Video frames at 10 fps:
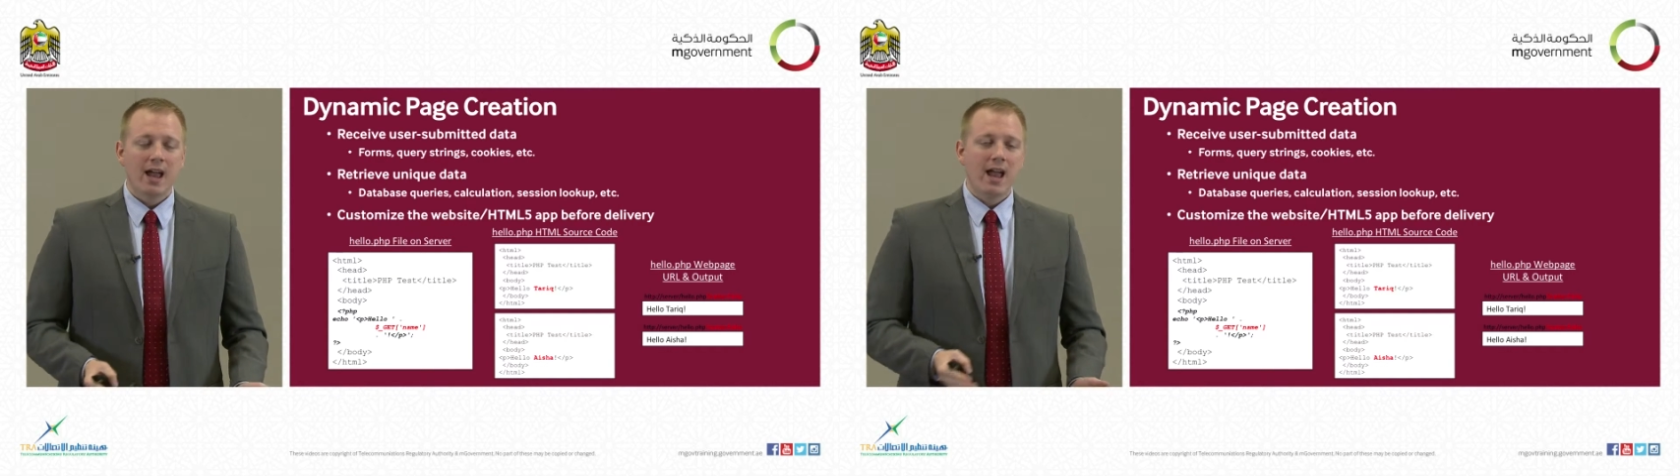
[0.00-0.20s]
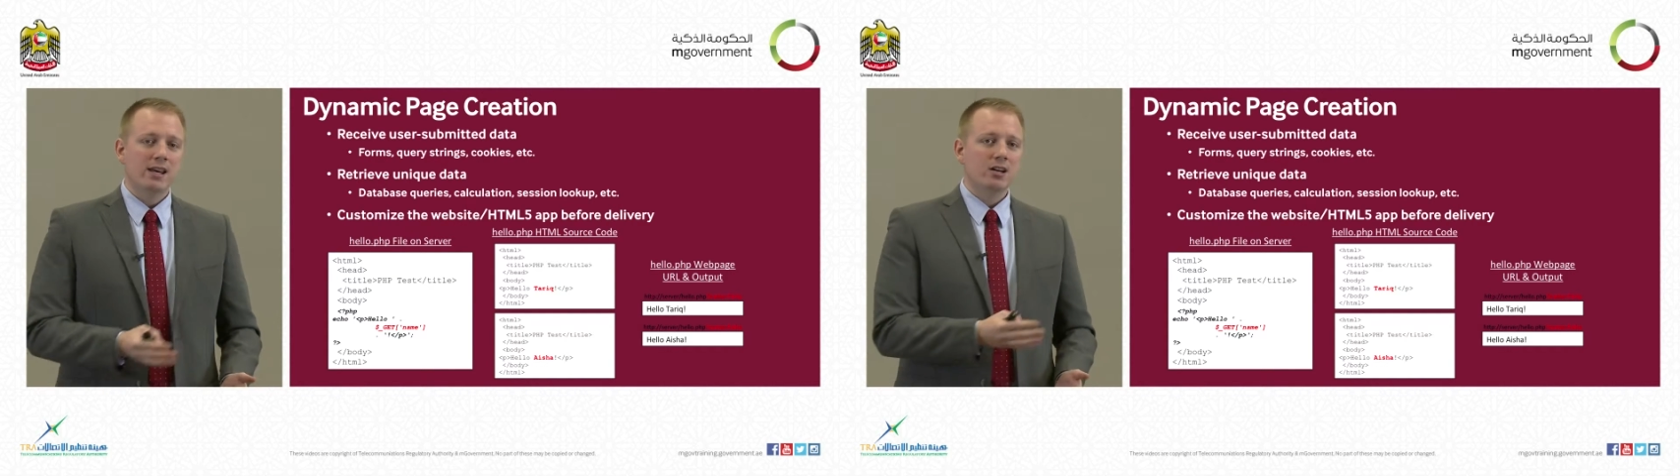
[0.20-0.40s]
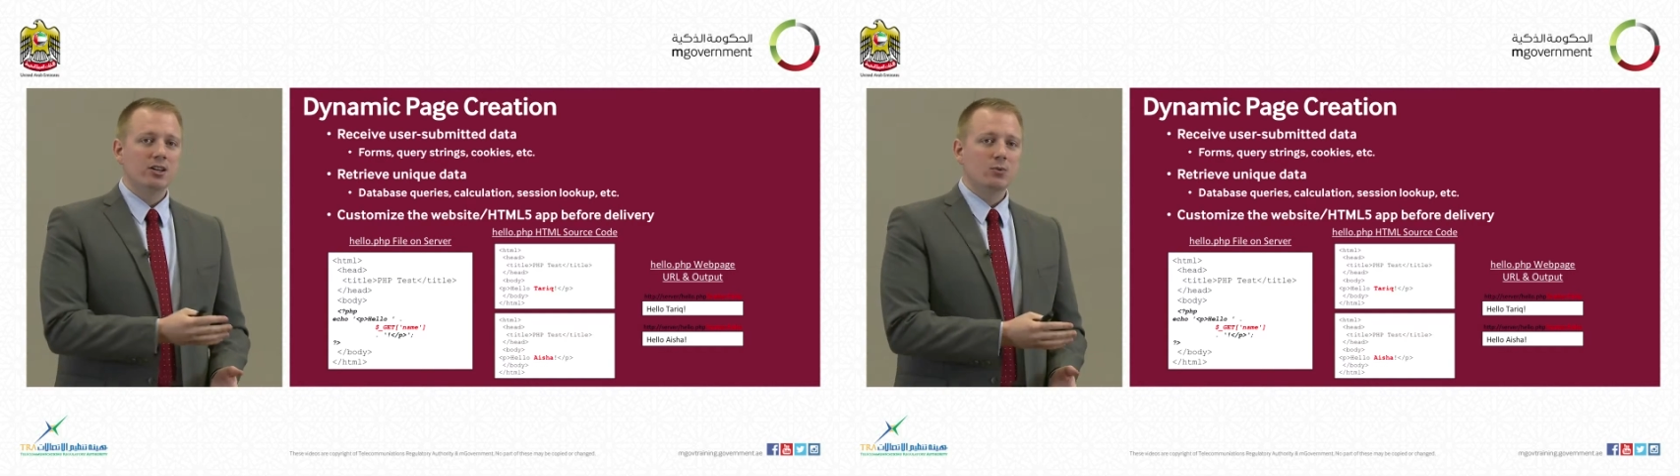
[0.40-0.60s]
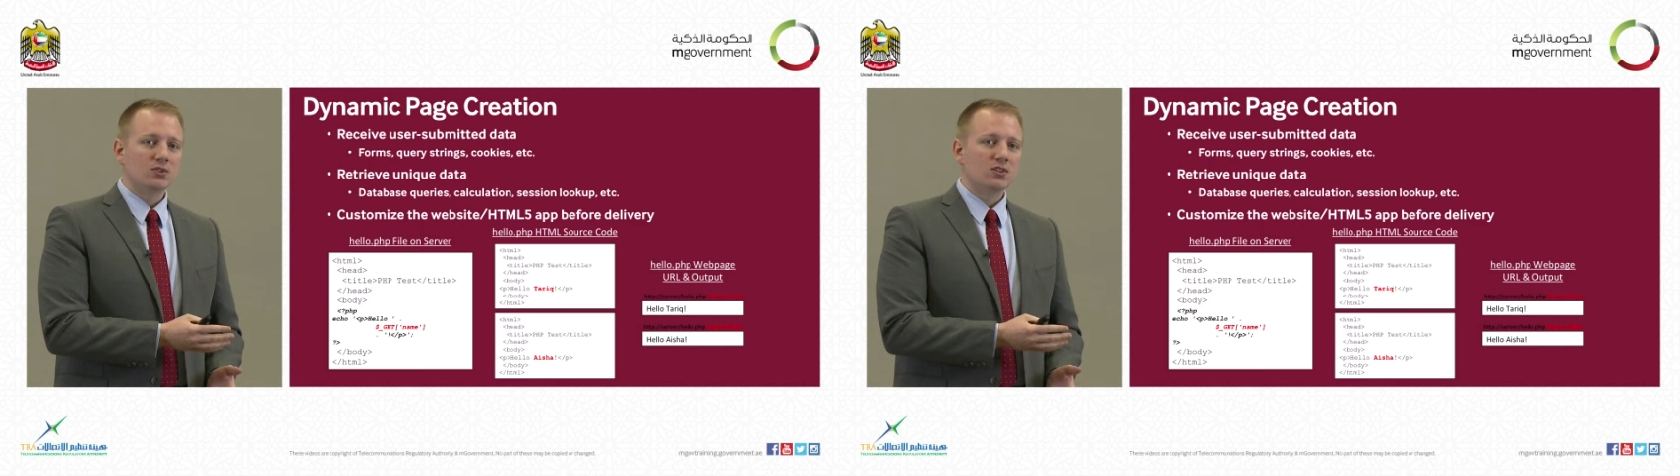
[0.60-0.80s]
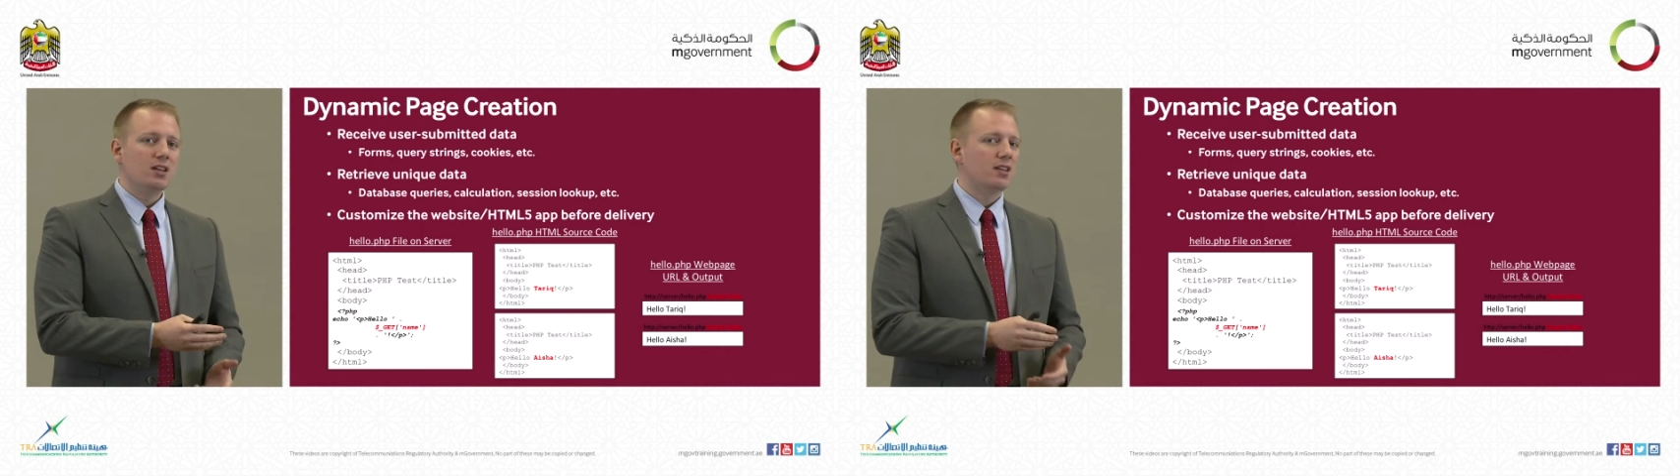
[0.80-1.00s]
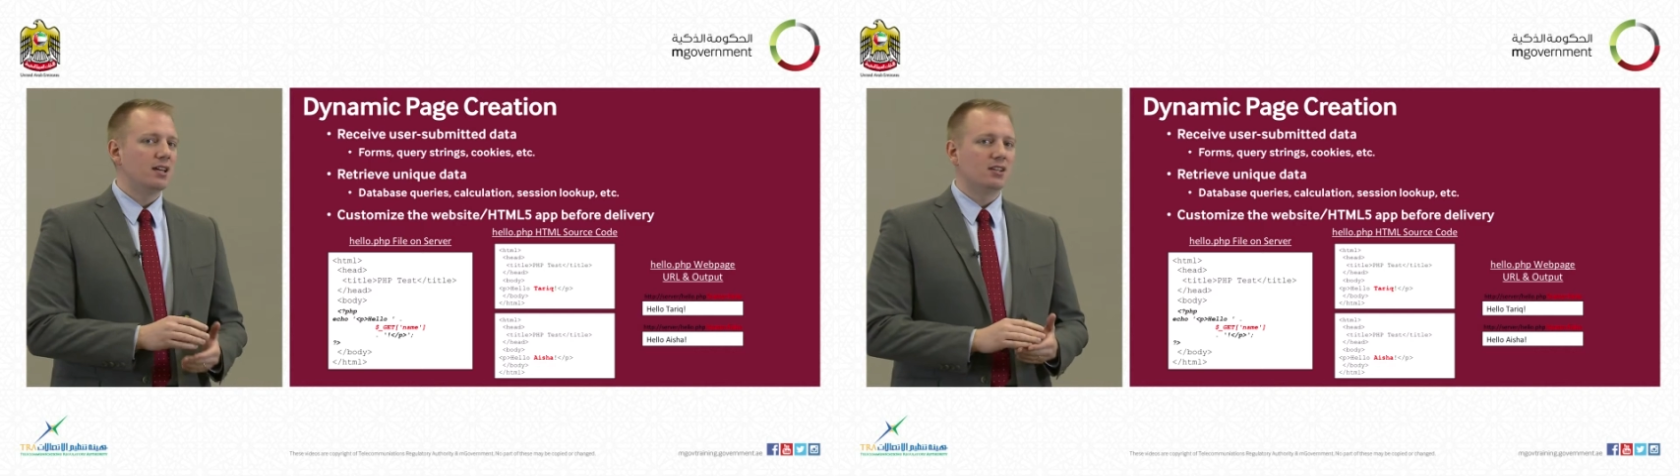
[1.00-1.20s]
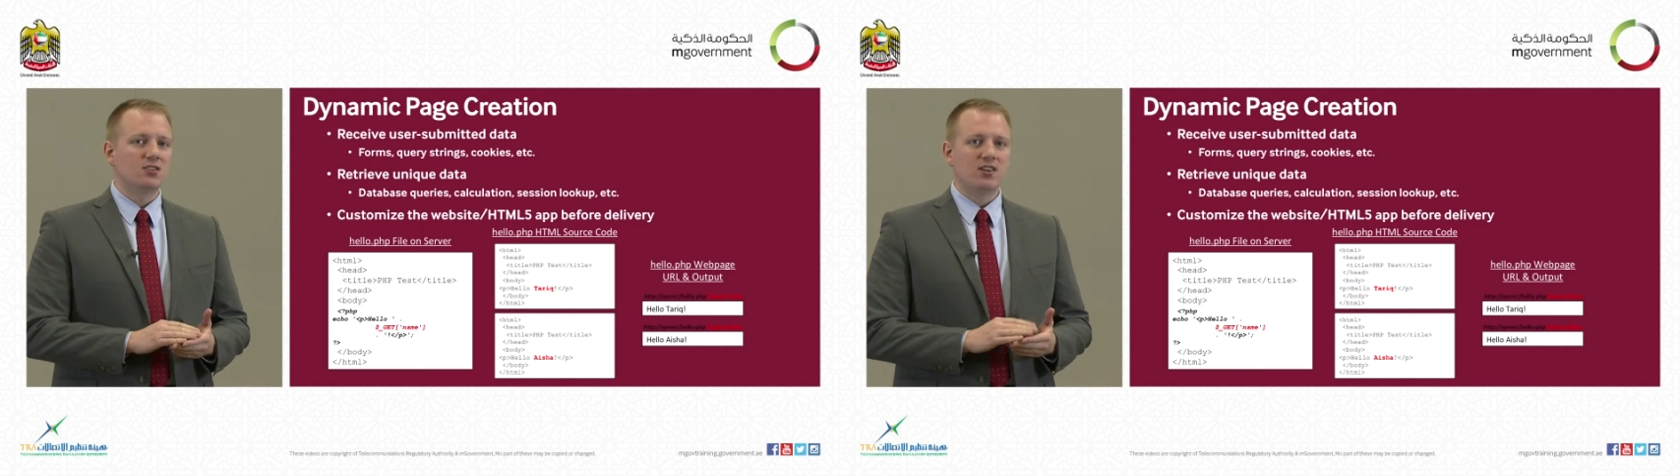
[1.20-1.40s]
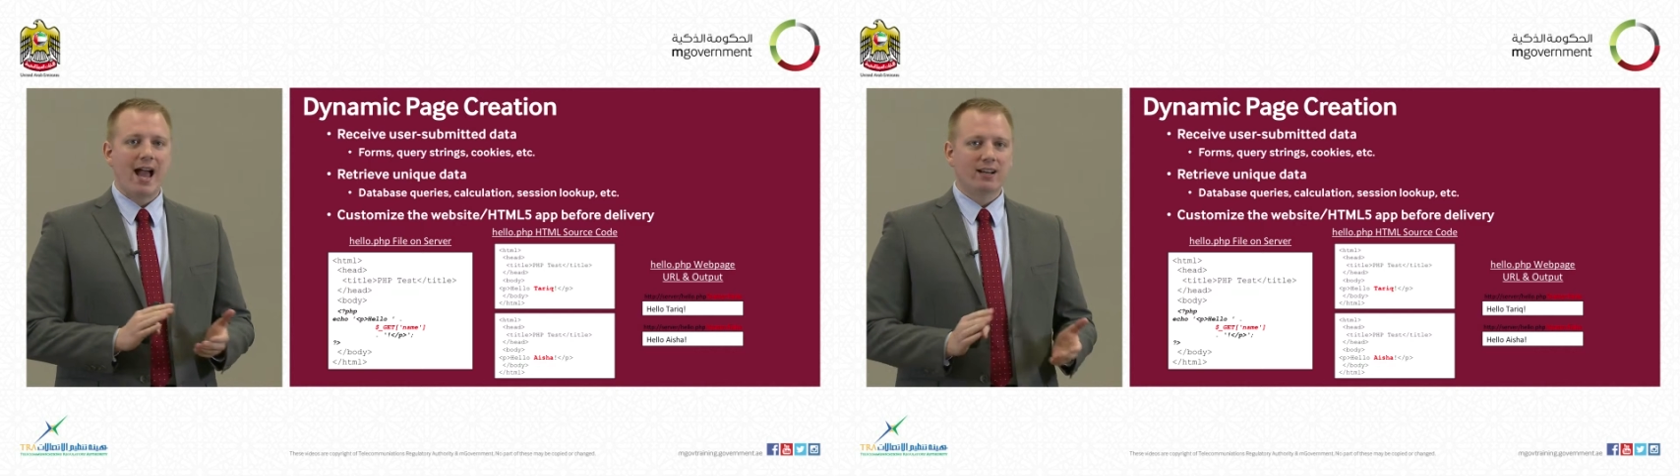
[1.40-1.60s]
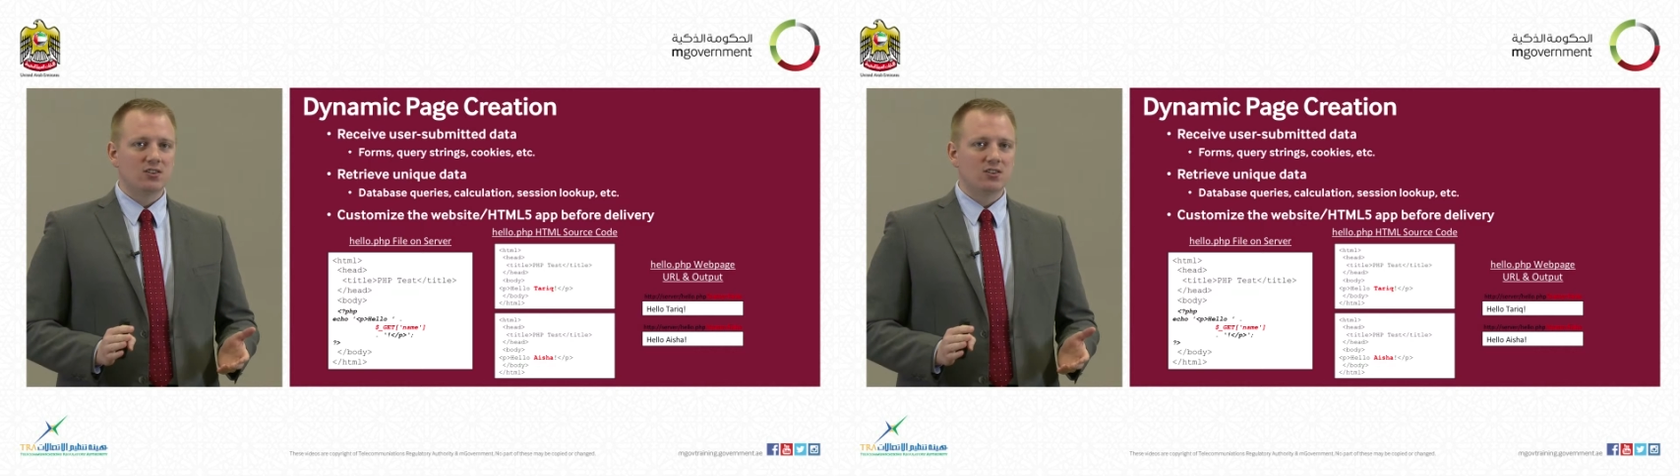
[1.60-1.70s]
And here you will see the exact